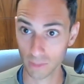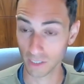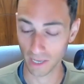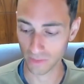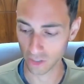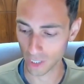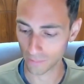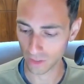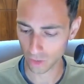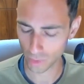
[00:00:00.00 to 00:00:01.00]
get these
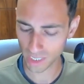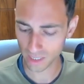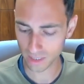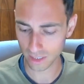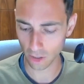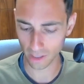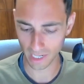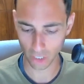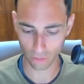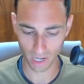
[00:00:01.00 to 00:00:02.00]
shipped. And so we needed to start
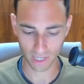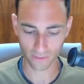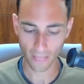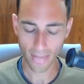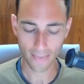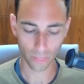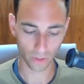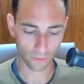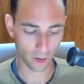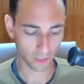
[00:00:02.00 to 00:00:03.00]
getting creative and
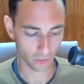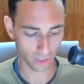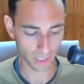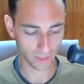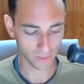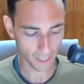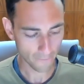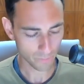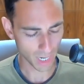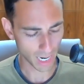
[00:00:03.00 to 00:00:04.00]
look for alternatives.
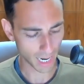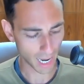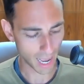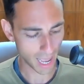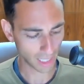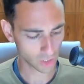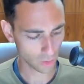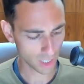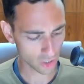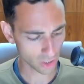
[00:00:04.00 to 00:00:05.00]
And
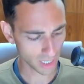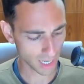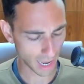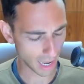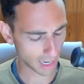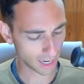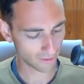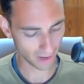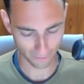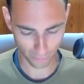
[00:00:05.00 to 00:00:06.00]
so initially I
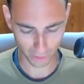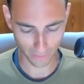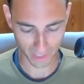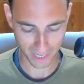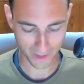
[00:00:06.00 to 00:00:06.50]
pulled up the